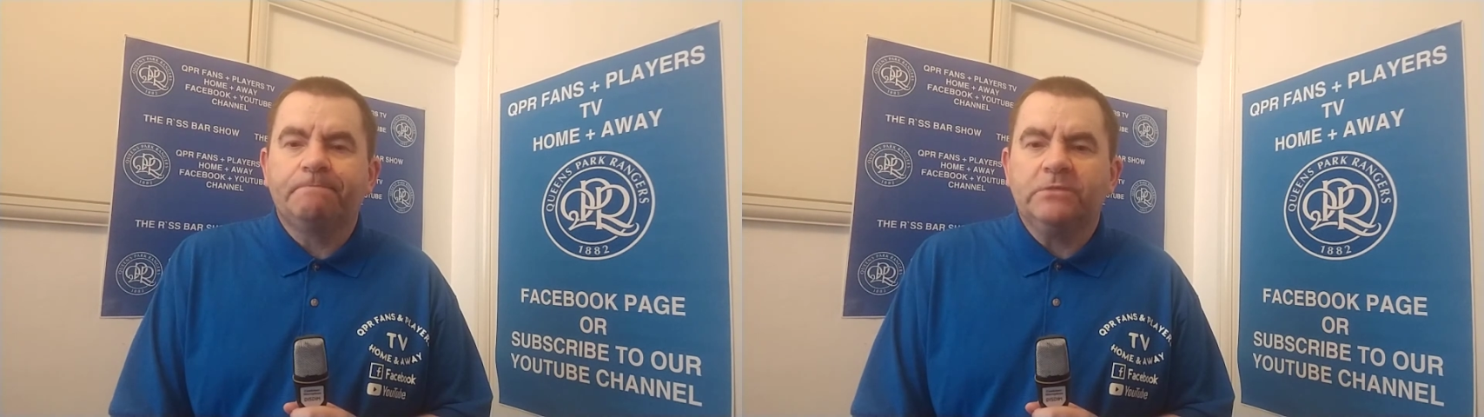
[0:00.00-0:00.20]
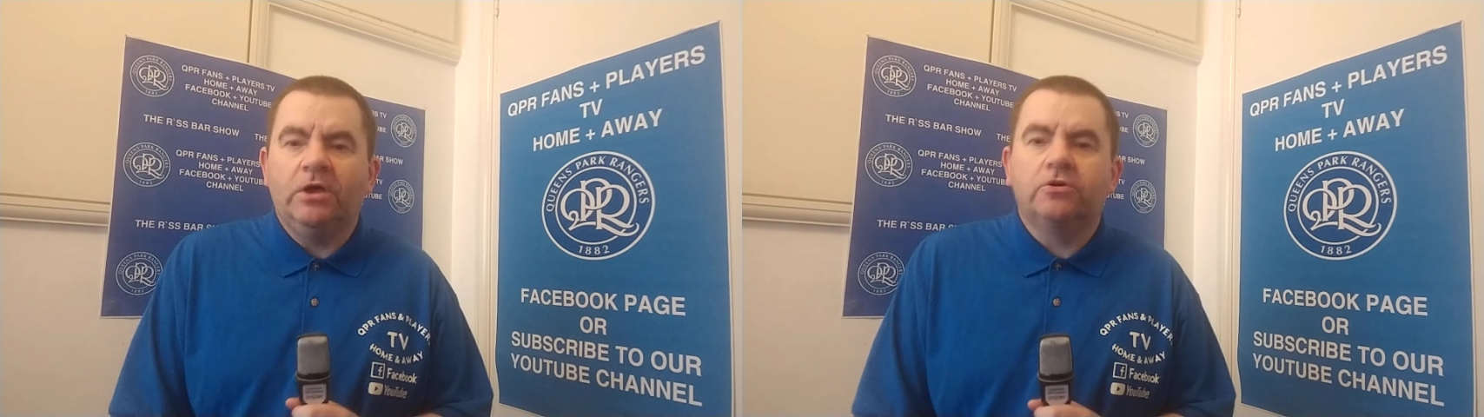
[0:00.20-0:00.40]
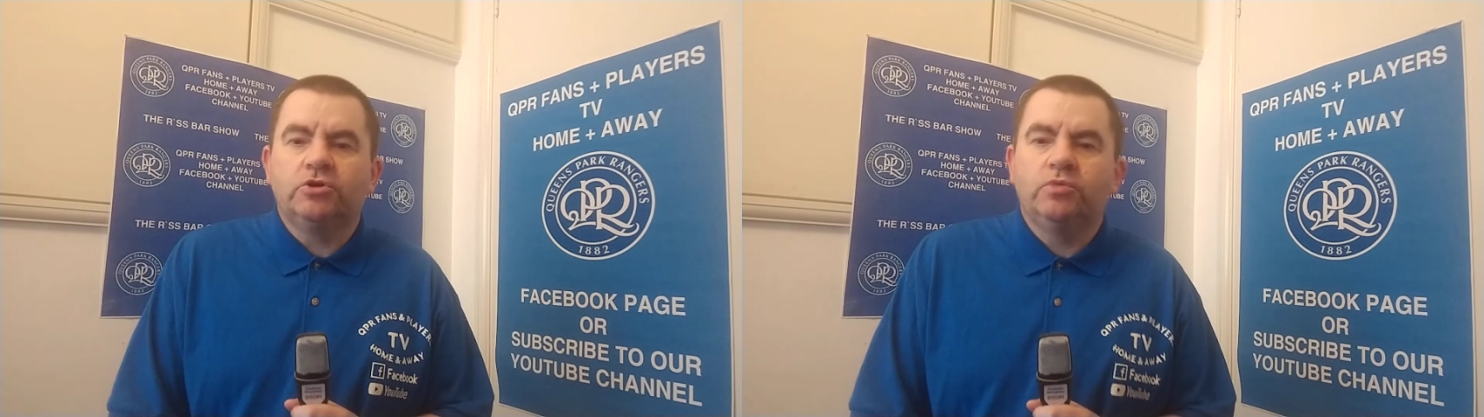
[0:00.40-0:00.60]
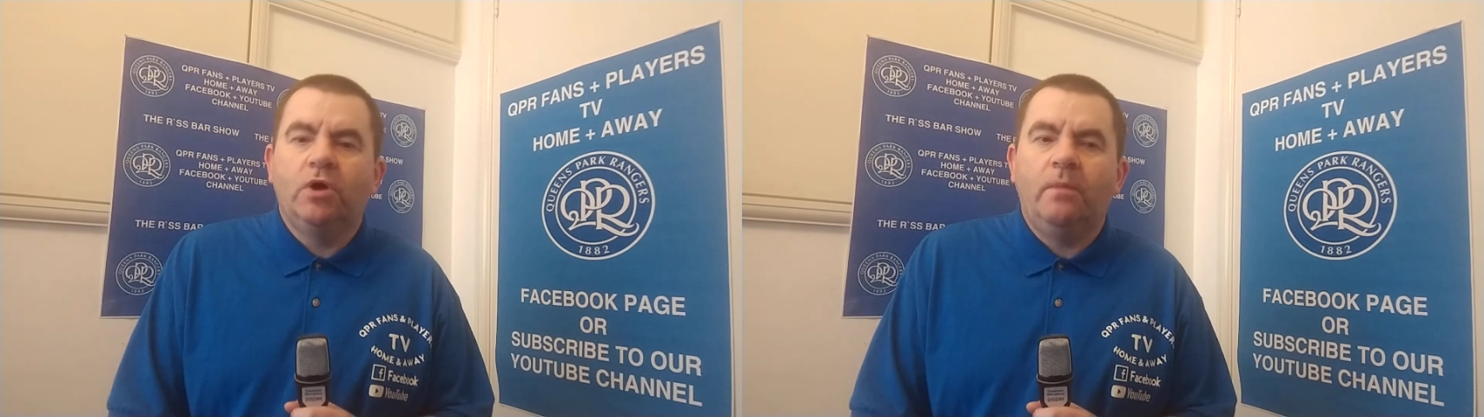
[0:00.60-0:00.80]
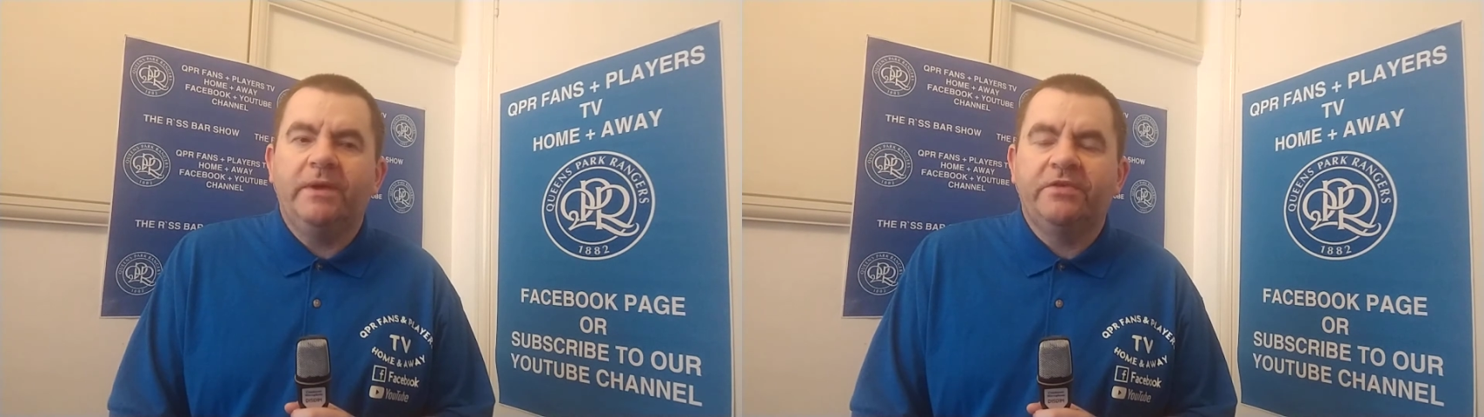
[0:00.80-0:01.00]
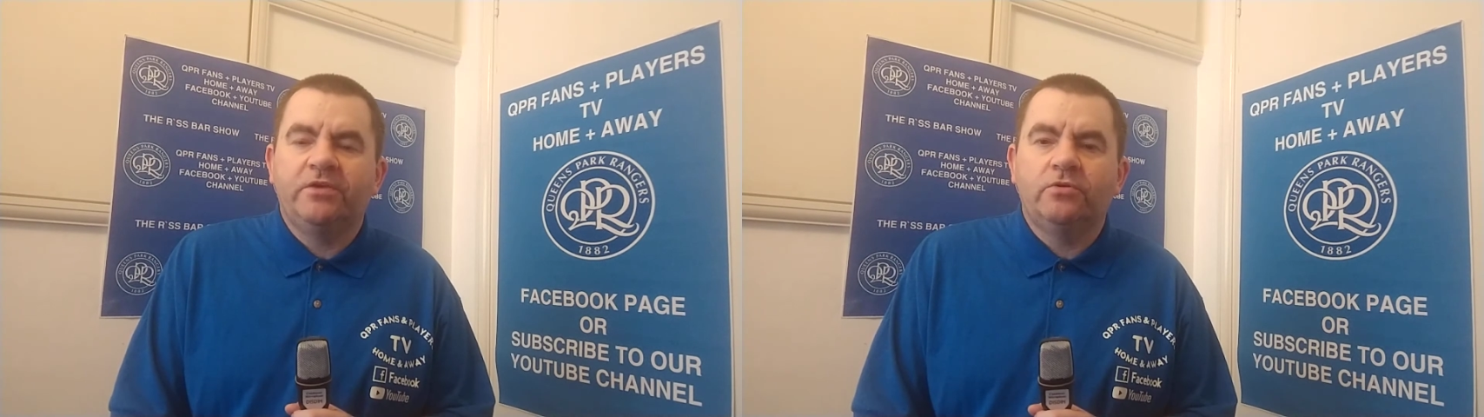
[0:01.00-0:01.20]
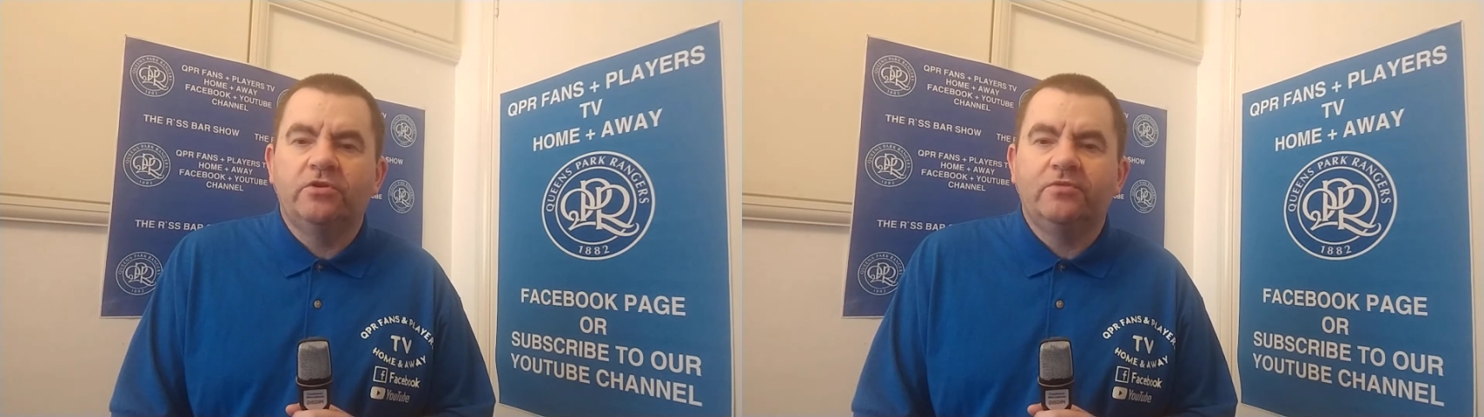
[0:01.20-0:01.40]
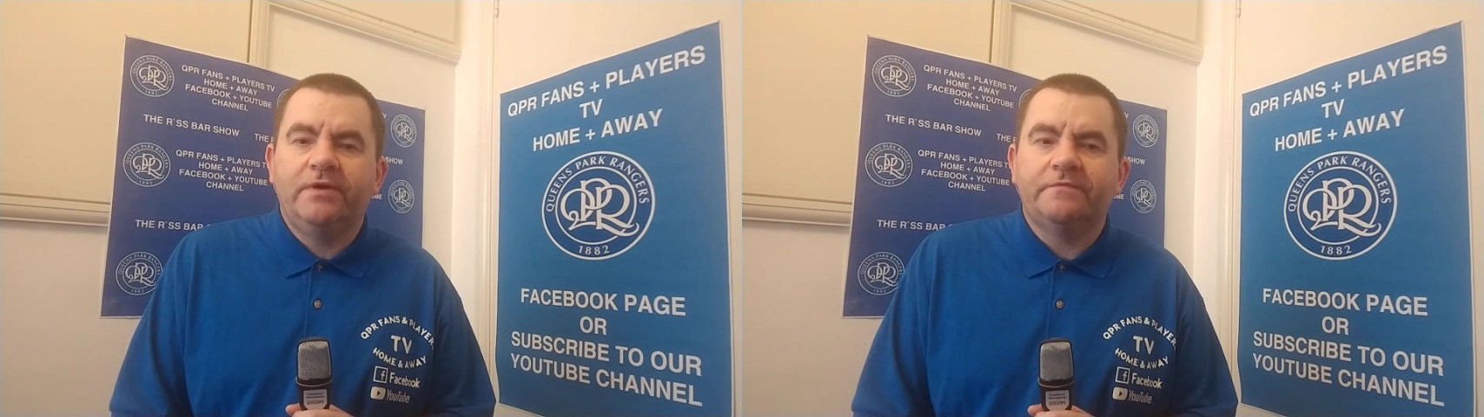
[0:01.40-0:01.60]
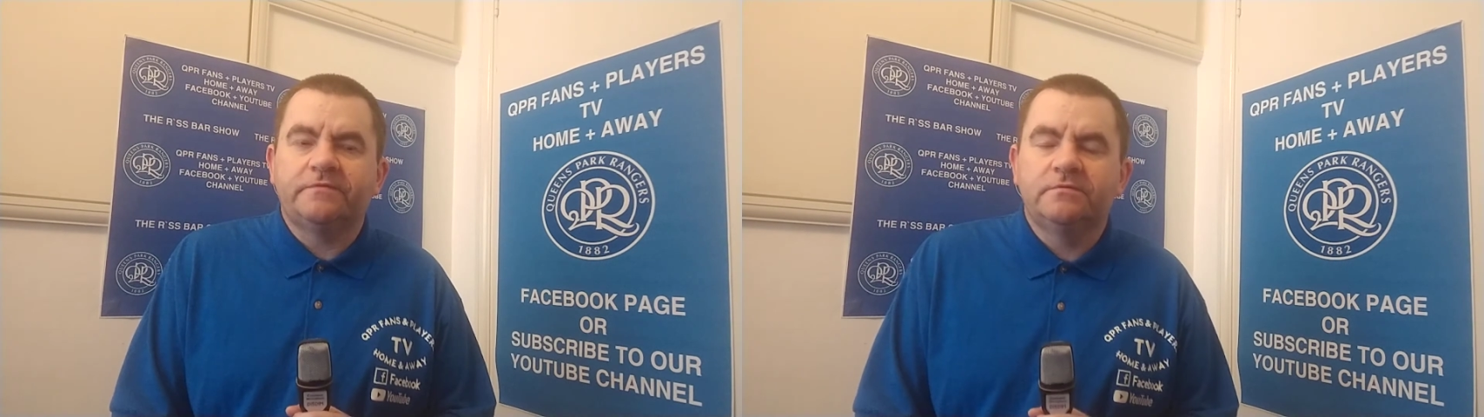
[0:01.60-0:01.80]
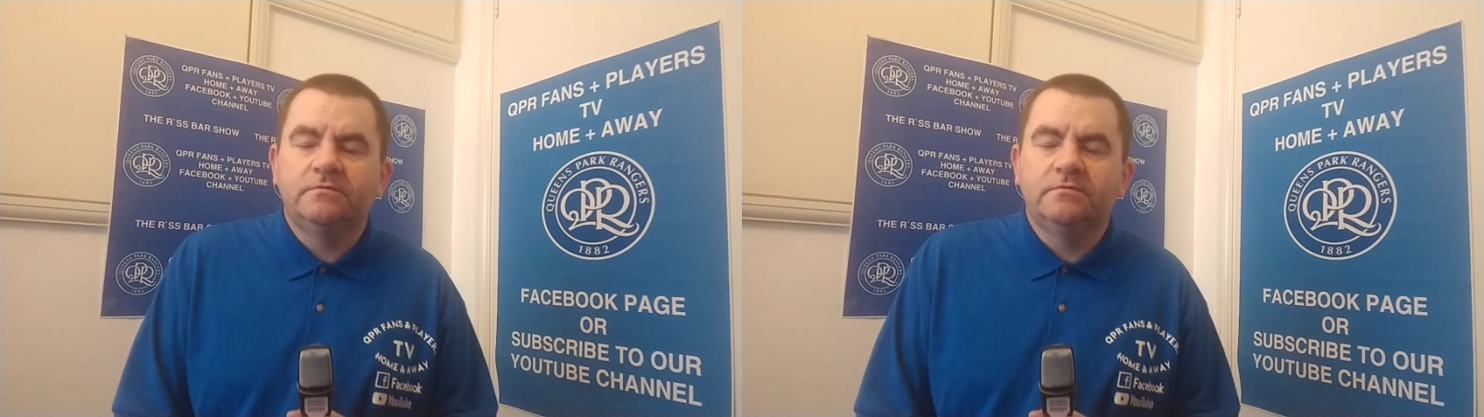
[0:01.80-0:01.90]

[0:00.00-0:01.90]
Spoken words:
you know, because we are a bit thin on the ground,